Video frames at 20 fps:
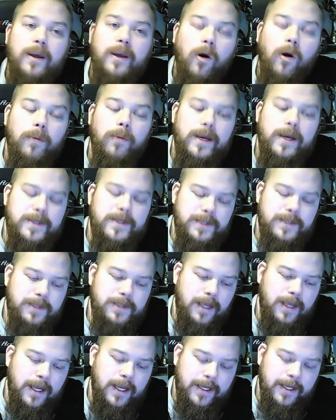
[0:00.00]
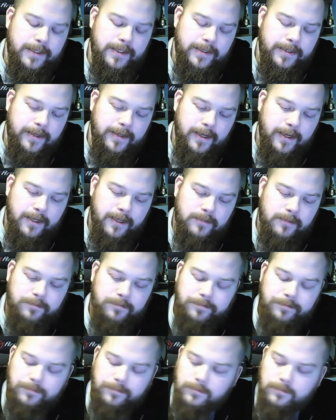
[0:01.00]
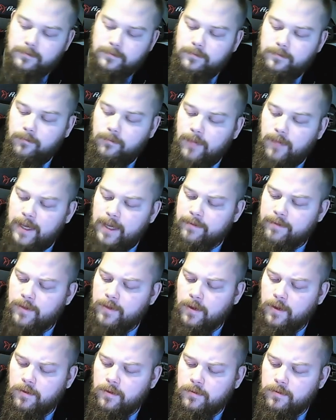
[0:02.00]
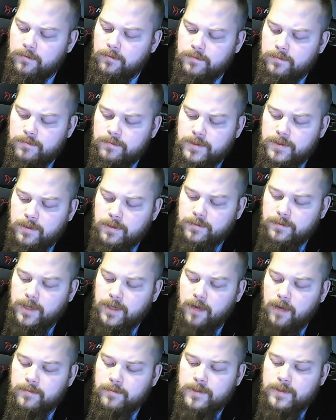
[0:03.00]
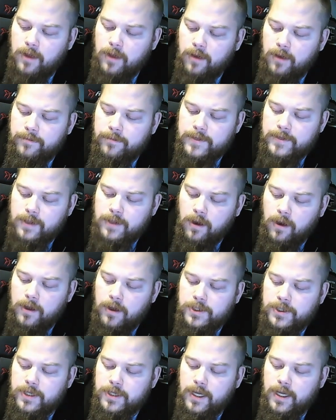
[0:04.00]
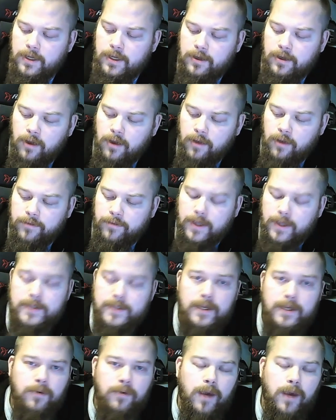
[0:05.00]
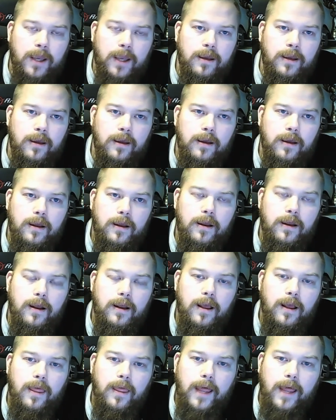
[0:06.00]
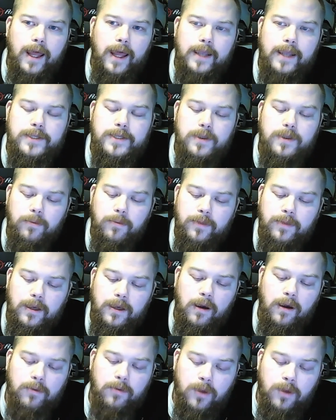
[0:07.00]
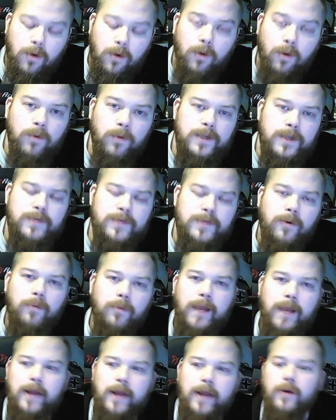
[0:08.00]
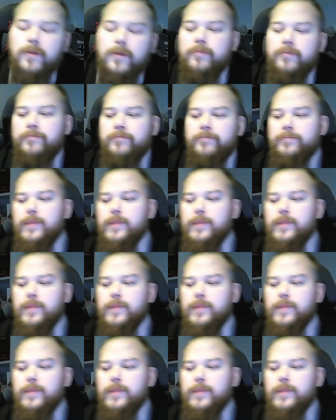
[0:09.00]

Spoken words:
be a hobbyist, and even though sometimes life is harsh and life gets in the way, that is something I will always fall back on.